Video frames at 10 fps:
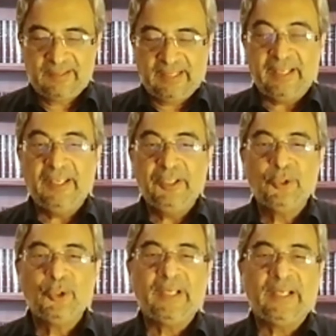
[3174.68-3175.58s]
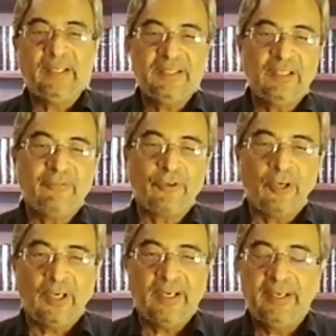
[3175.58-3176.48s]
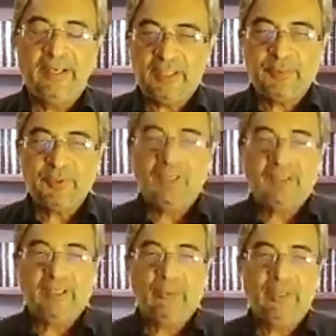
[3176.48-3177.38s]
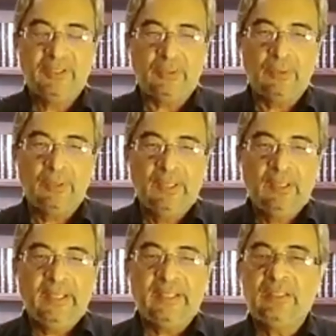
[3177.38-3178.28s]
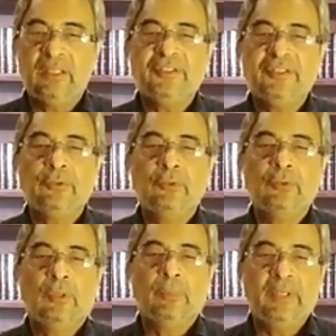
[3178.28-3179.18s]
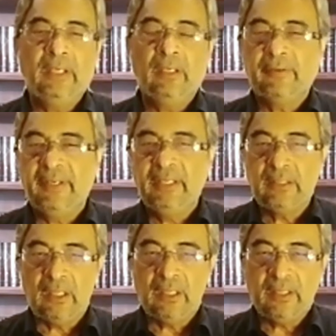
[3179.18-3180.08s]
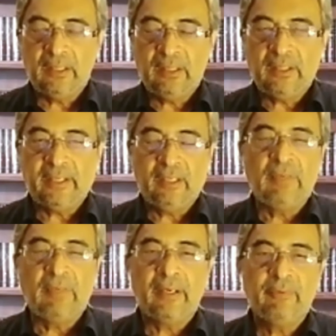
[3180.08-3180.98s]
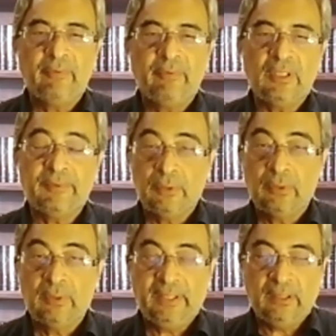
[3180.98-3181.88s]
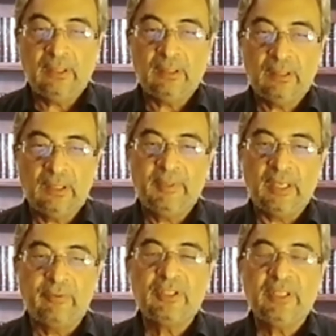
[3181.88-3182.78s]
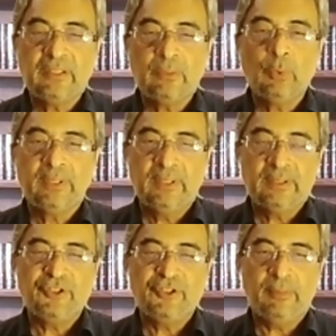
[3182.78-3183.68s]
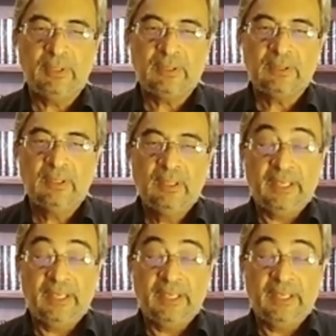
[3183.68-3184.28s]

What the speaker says: Clearly, you know that this is a fraud and a deception that they are doing so. It's just to obtain a green card that they are getting married, which is absolutely, I would say it's worthless and shameless.